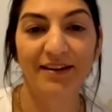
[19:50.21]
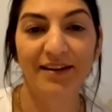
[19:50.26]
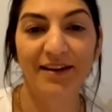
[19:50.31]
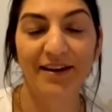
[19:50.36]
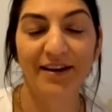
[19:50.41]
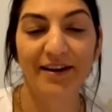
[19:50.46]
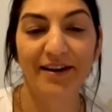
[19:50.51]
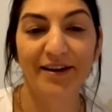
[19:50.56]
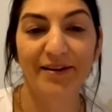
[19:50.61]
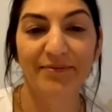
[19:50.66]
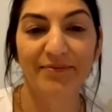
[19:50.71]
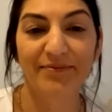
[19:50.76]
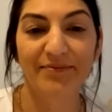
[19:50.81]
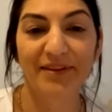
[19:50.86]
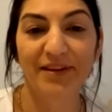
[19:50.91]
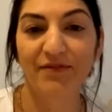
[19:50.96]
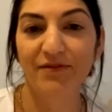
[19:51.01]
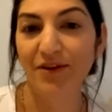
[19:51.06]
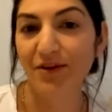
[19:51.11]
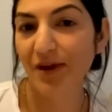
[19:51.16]
um,
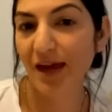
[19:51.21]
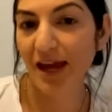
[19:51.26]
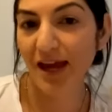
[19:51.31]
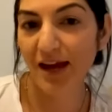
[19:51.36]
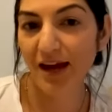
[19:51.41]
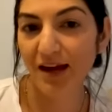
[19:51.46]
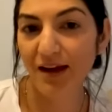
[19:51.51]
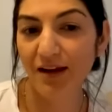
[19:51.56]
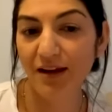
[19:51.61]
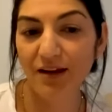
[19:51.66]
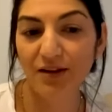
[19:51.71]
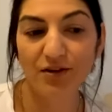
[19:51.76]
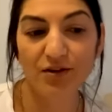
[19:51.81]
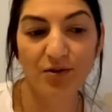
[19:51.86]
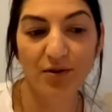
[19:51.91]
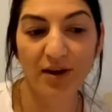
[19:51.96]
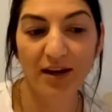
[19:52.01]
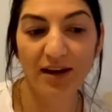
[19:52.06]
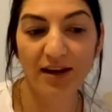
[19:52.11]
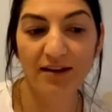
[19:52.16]
if you can,
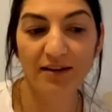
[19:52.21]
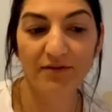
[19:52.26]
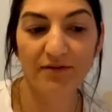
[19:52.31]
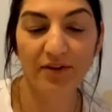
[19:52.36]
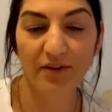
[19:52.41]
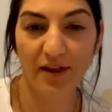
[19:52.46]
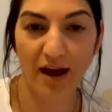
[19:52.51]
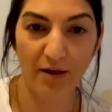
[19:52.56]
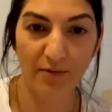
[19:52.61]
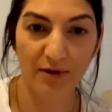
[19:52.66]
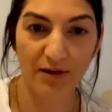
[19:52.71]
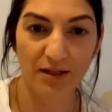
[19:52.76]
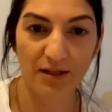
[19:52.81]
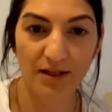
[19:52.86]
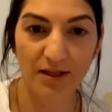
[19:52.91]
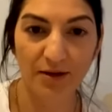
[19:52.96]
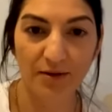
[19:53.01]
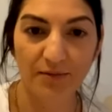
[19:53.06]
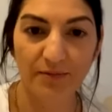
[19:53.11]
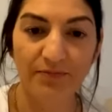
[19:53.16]
join for that one
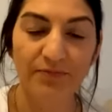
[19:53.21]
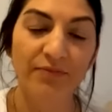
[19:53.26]
too.